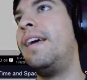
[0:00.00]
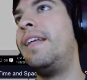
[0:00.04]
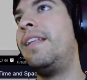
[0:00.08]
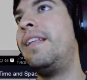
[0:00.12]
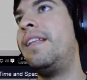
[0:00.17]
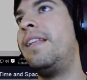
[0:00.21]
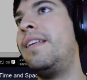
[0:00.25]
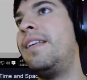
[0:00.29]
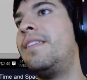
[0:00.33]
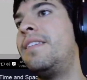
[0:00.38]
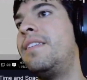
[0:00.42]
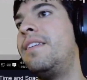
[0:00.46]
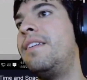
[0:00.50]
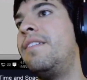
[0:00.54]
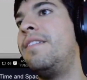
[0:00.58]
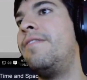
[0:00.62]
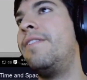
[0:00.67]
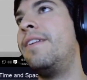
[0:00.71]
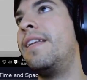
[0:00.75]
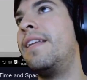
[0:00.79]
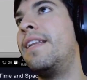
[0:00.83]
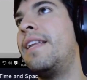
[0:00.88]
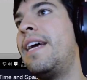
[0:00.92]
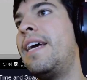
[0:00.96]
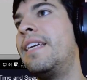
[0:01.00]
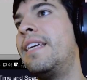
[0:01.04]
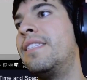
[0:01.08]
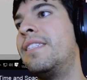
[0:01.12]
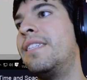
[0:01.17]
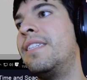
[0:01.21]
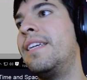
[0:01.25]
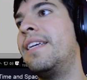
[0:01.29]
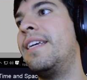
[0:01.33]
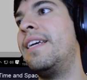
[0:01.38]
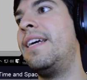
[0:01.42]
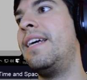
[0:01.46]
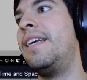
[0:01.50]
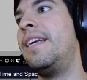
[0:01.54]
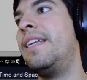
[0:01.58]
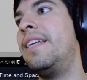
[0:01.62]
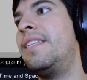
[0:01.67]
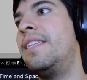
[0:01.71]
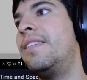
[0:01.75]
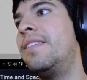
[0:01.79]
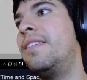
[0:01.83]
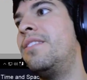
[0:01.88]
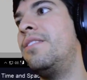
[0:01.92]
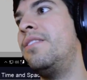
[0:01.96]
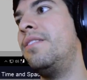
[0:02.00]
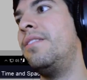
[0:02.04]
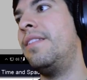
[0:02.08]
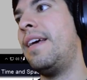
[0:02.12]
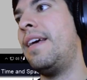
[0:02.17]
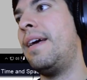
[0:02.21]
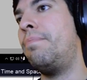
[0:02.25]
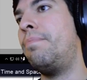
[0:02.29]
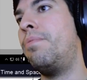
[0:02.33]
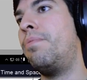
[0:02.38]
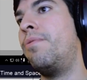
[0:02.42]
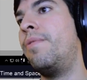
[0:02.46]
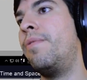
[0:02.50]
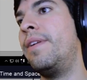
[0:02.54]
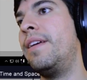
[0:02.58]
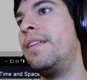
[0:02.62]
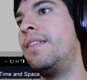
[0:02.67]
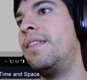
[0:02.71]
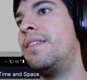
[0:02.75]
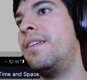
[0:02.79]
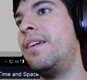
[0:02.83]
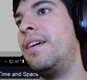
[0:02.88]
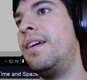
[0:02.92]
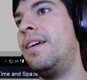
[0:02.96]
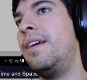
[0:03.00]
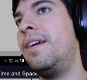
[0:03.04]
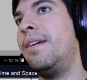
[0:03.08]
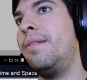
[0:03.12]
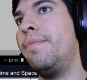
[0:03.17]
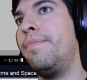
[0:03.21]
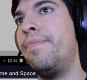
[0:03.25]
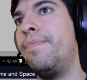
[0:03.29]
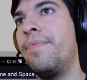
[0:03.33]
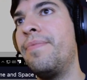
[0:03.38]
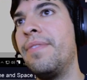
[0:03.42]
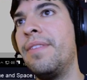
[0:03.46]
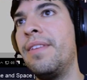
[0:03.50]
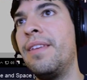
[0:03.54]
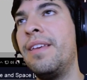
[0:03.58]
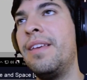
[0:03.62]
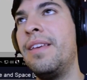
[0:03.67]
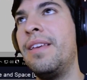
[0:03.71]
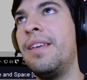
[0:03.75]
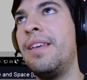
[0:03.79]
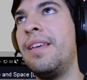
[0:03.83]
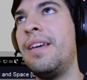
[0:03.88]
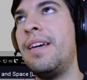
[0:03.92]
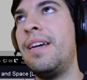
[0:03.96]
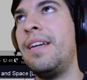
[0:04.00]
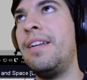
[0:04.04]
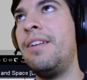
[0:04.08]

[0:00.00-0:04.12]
let's see if we can actually get it to that point. I know